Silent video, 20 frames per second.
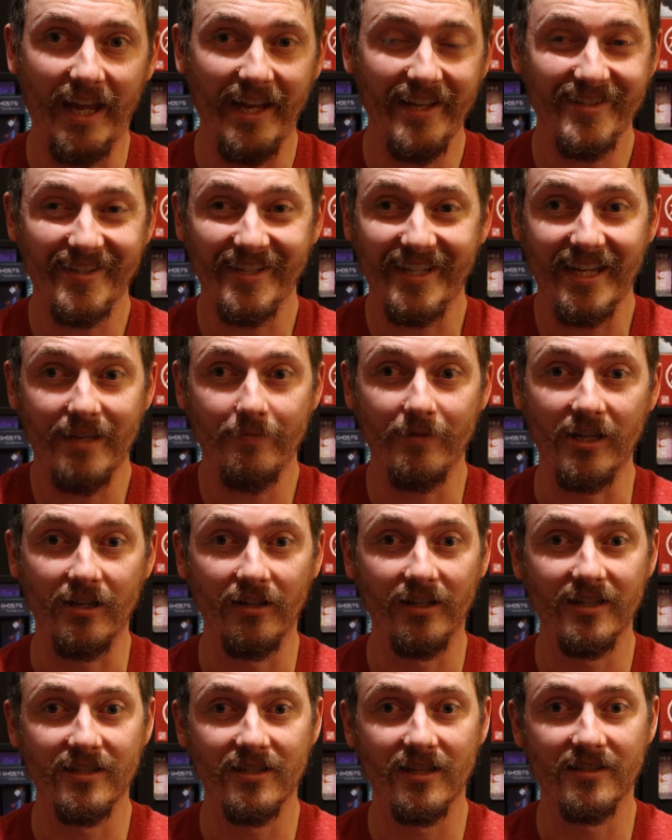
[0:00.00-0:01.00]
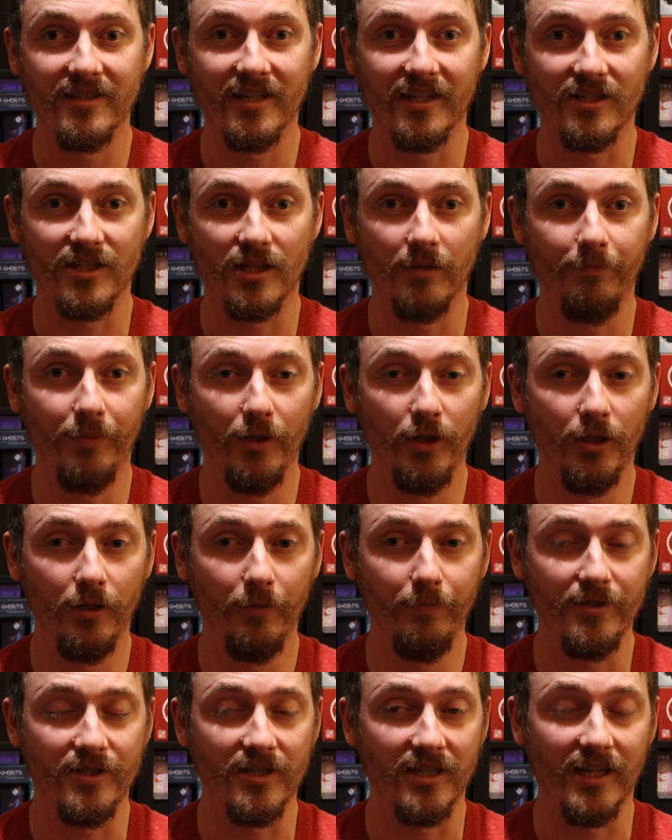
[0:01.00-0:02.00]
It's a game that you could easily take to the
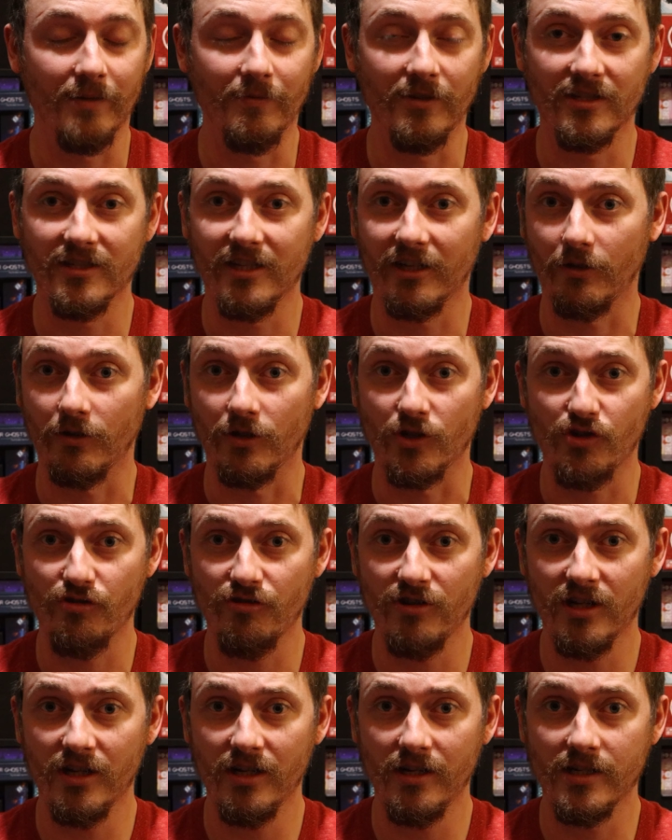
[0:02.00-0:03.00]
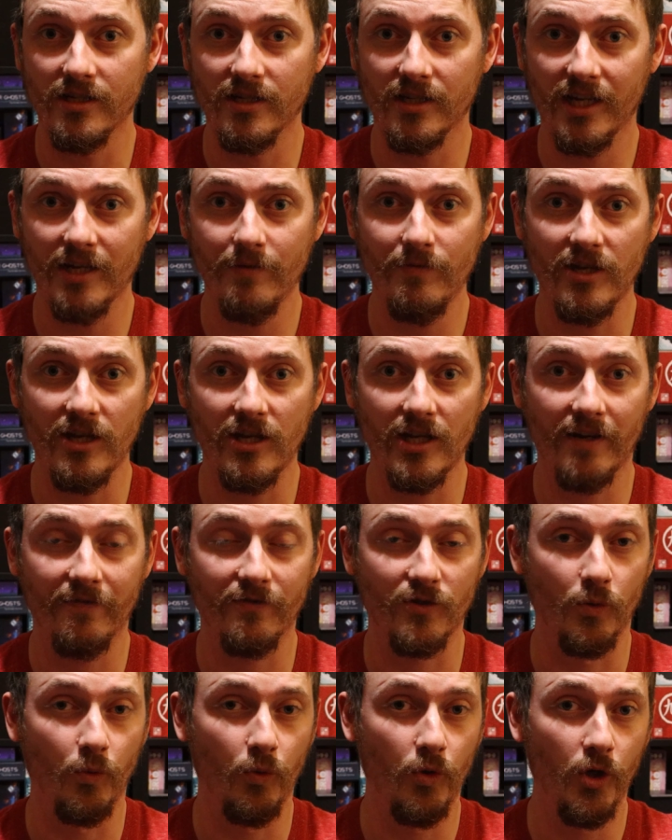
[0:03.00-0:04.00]
pub, it's a game you can take on the train, it's a game that you can have
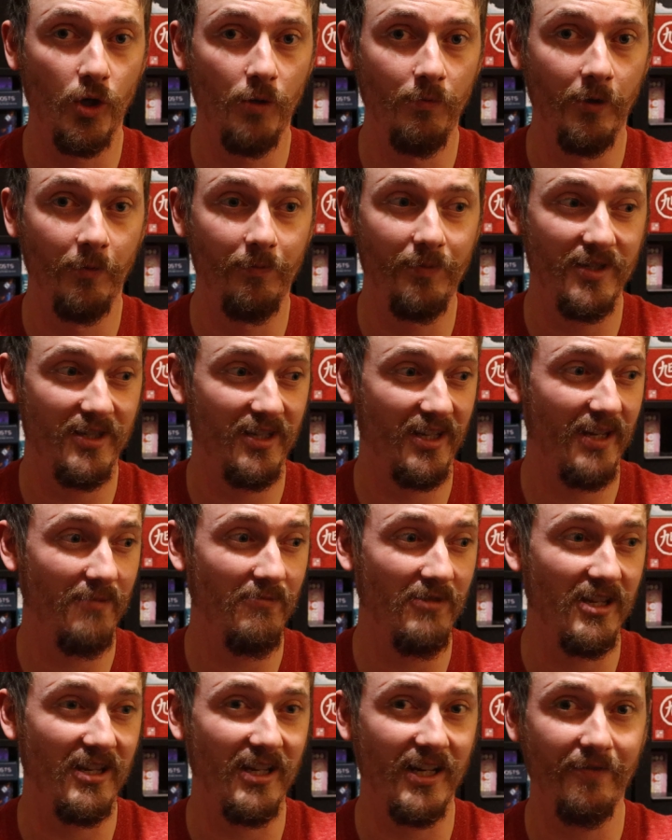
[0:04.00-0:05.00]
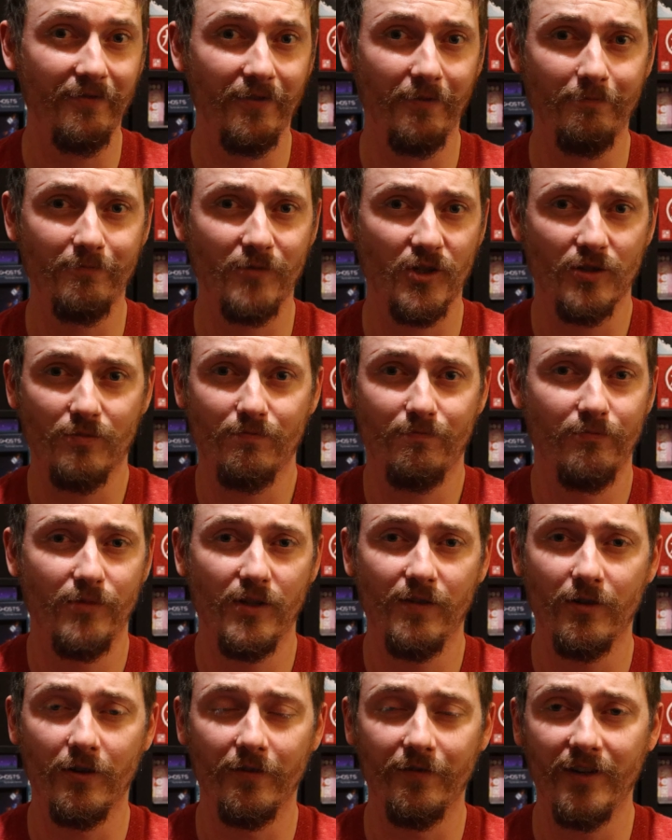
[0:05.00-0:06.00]
as a warm-up, it's a game that you can have for just,
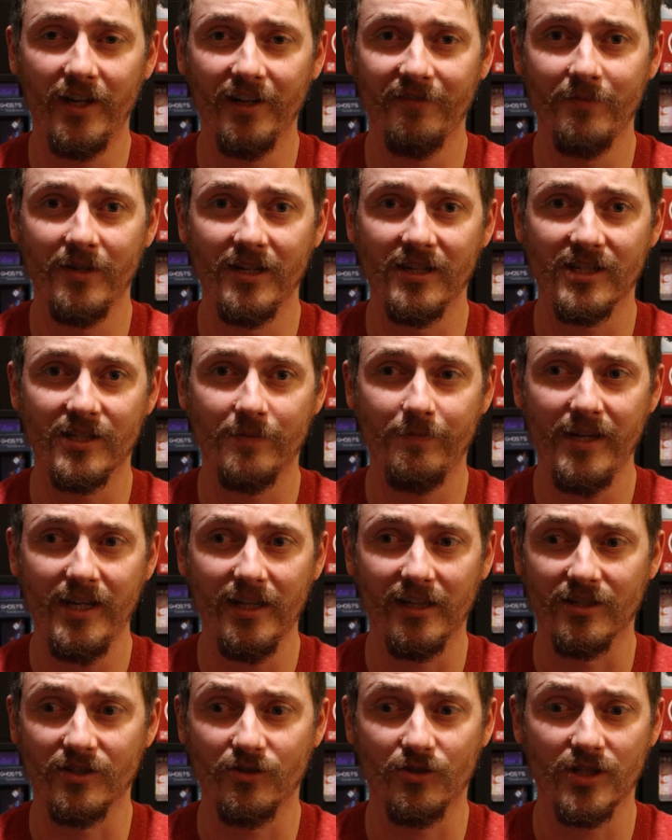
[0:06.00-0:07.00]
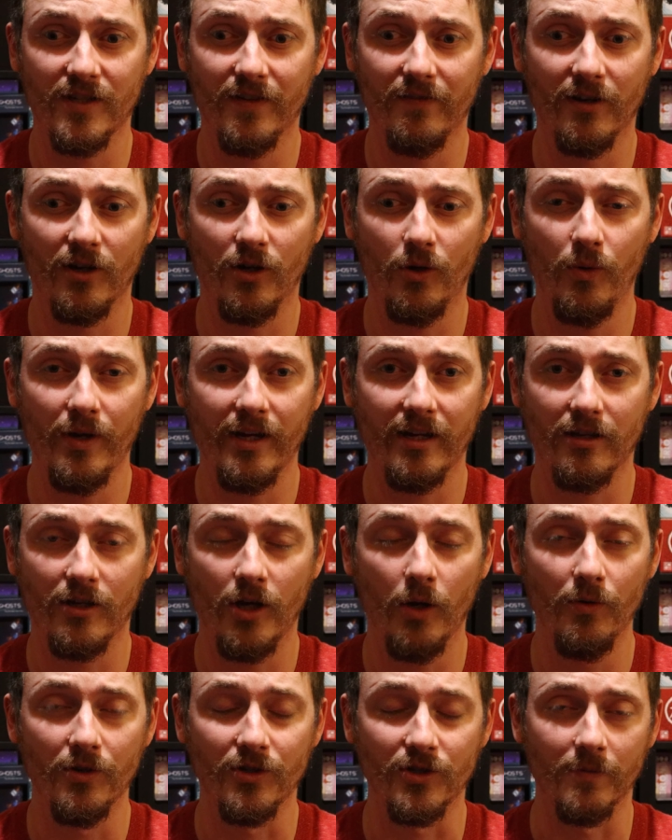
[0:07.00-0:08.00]
you've got 5 minutes spare, let's just have a quick
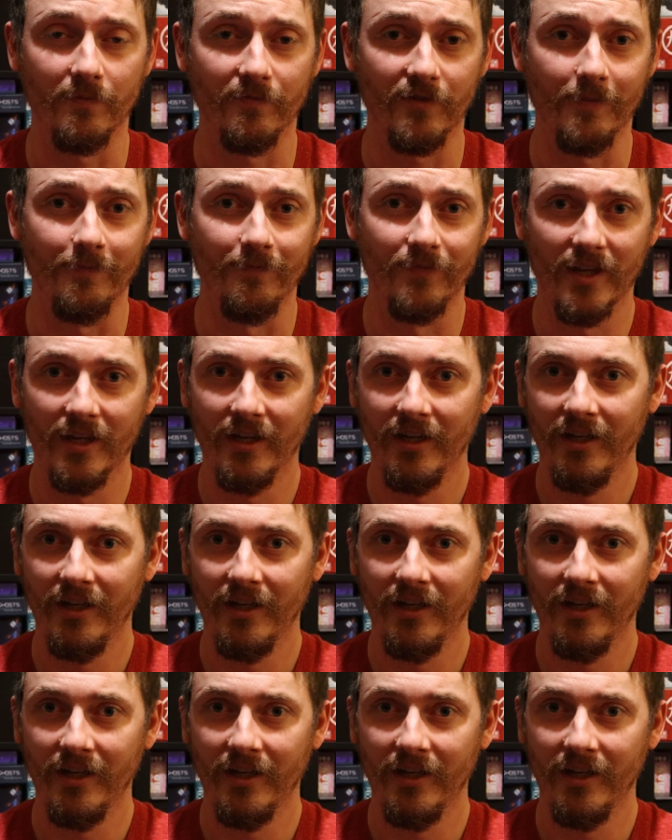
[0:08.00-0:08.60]
go at something.